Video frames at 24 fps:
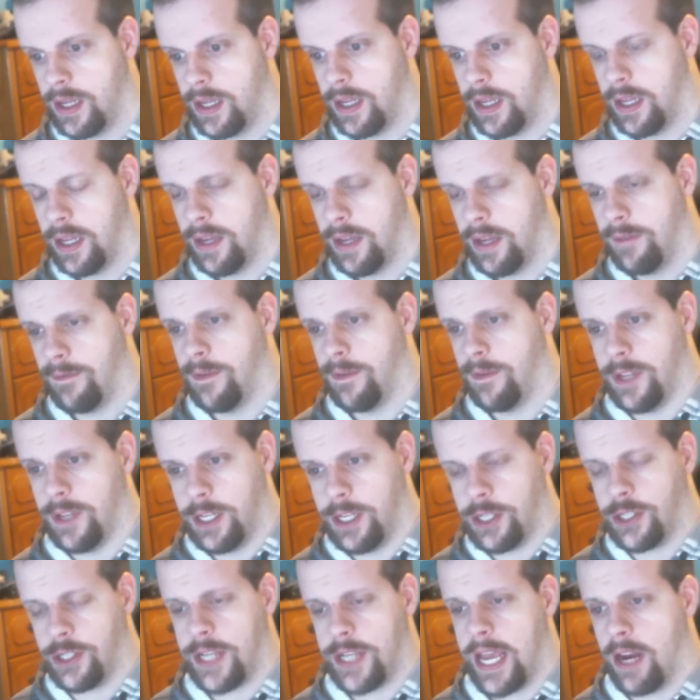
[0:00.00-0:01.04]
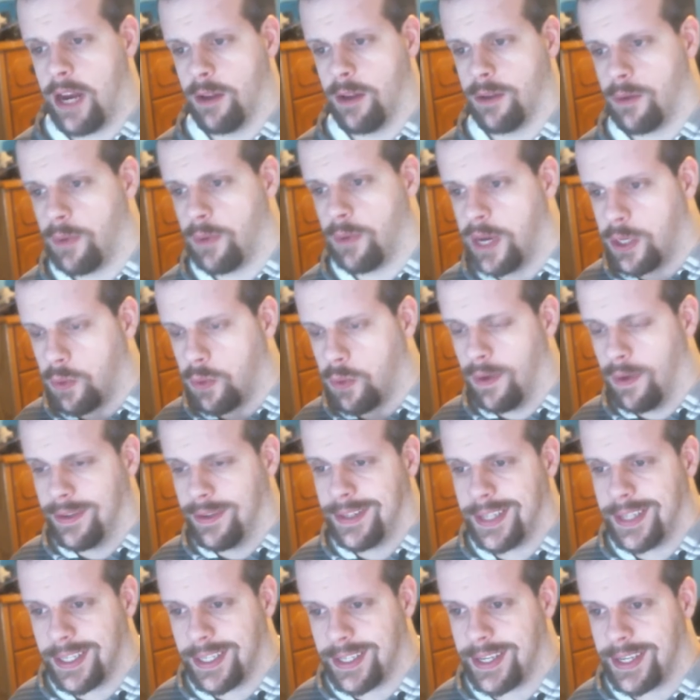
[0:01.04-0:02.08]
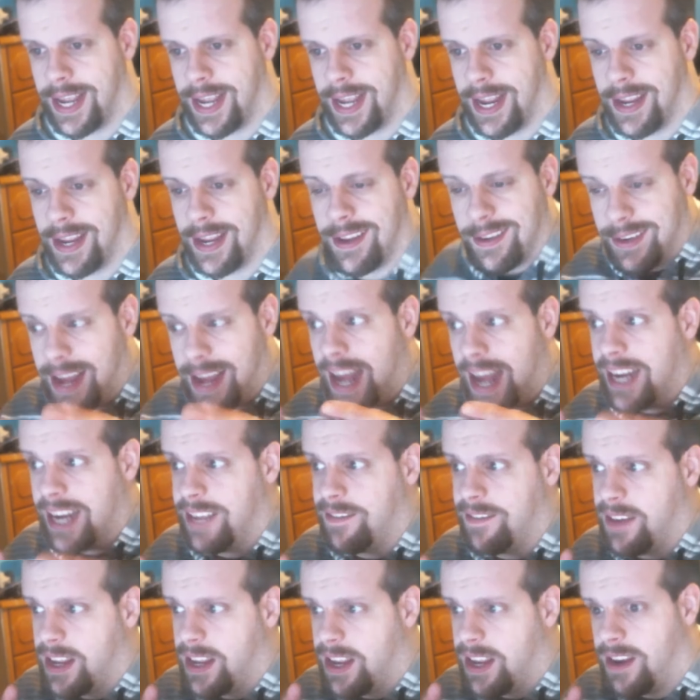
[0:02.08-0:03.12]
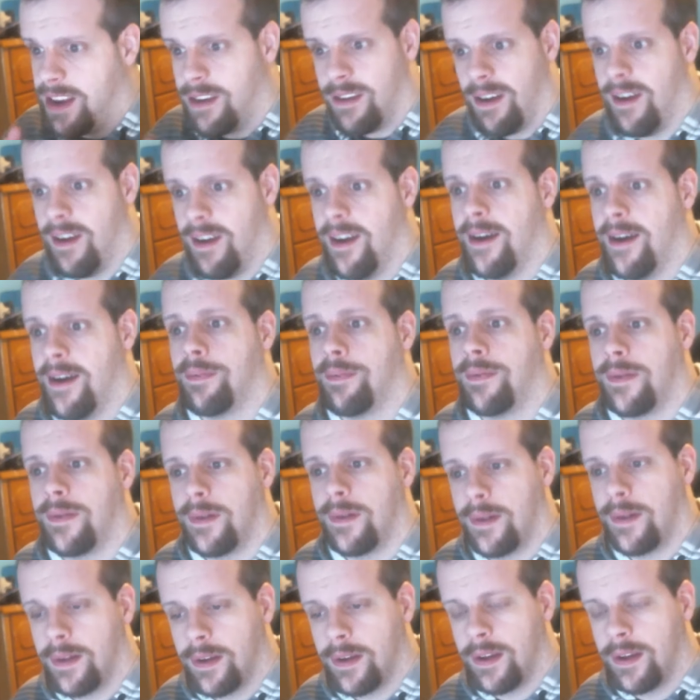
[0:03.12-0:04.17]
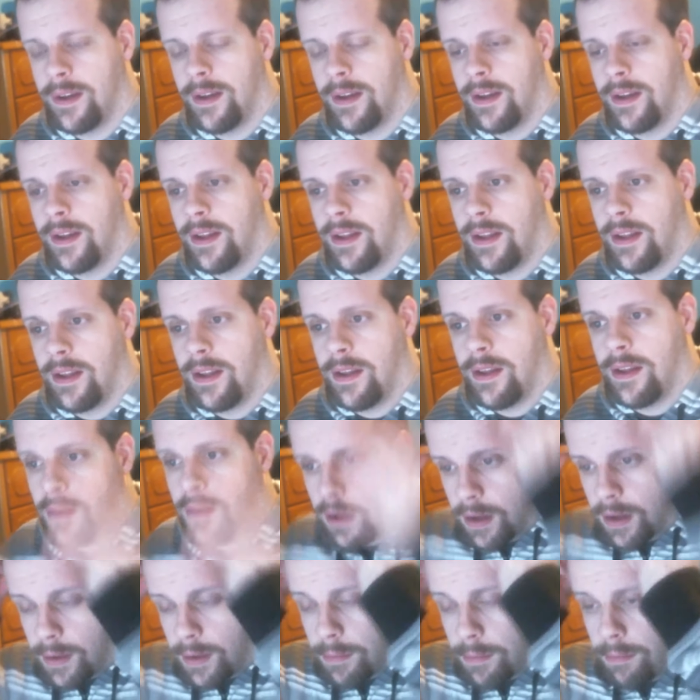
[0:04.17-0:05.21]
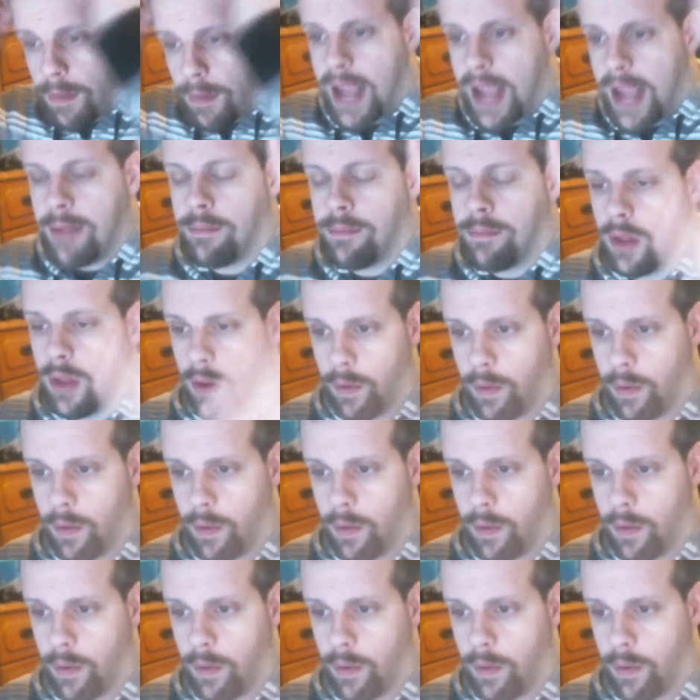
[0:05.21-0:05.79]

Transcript: for this channel to reach 168 and not even a year up, mind blowing.